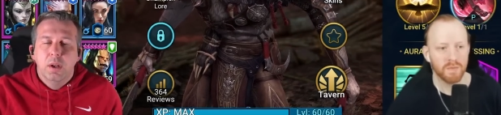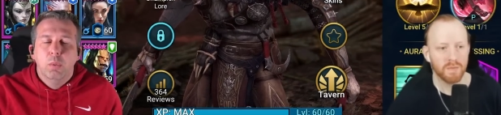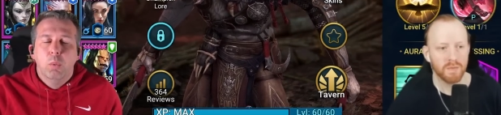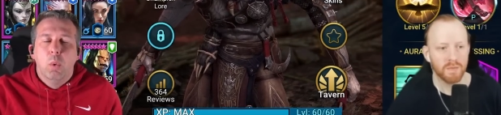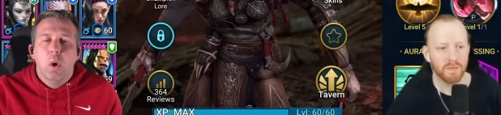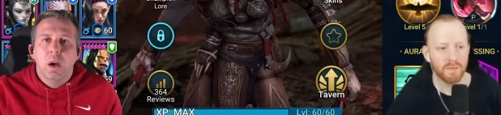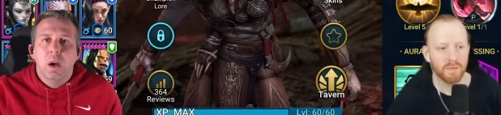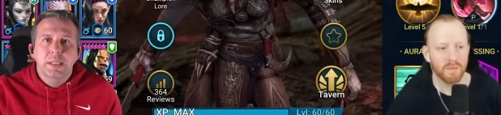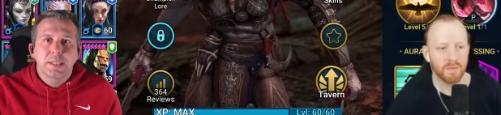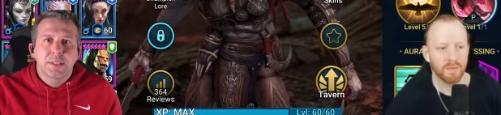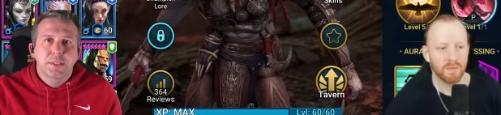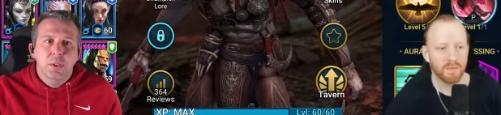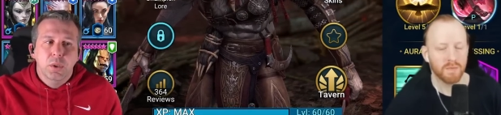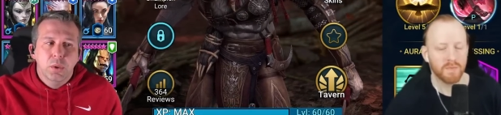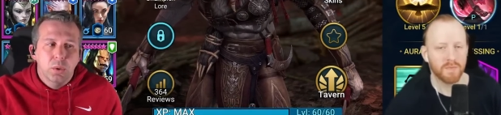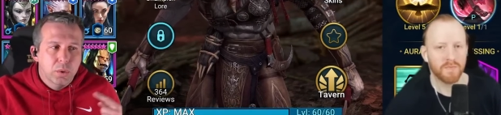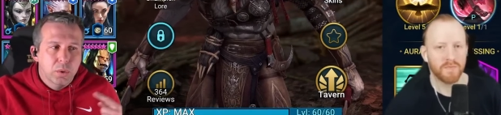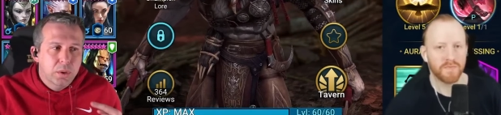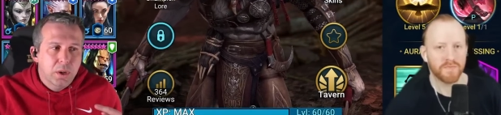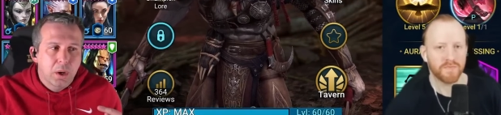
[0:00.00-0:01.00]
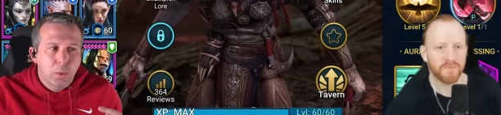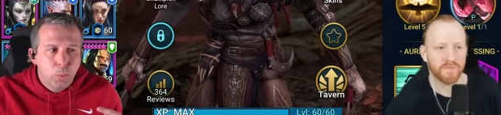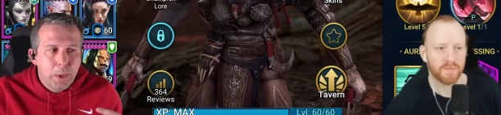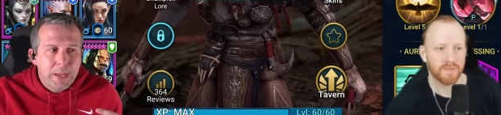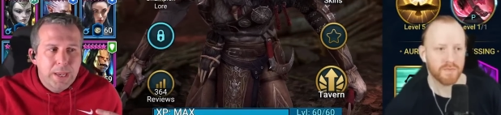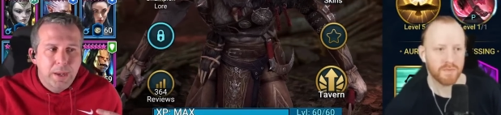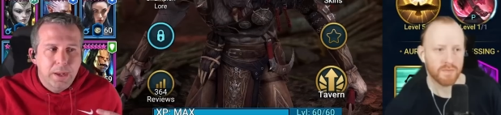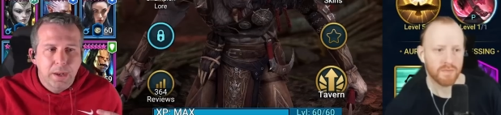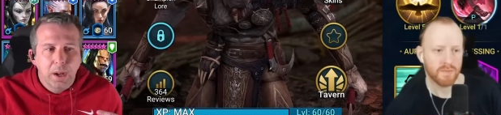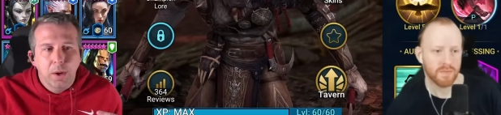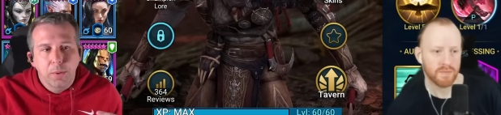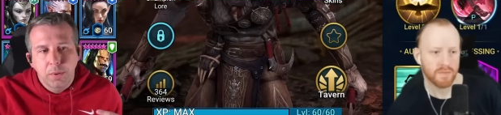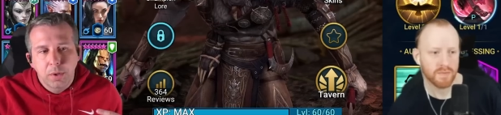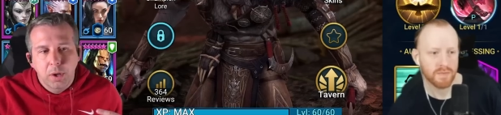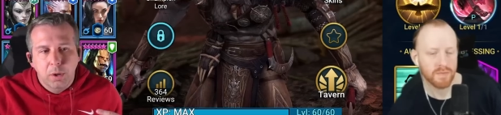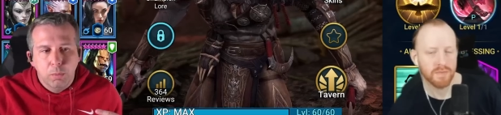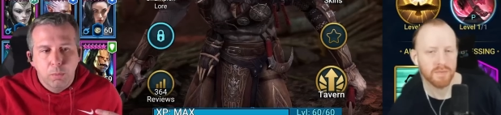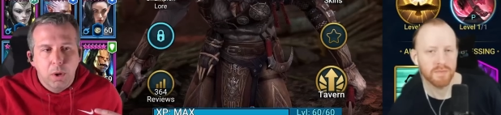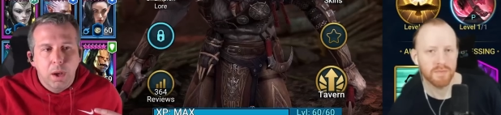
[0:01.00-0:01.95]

Speaker 1: what I saw a week ago, not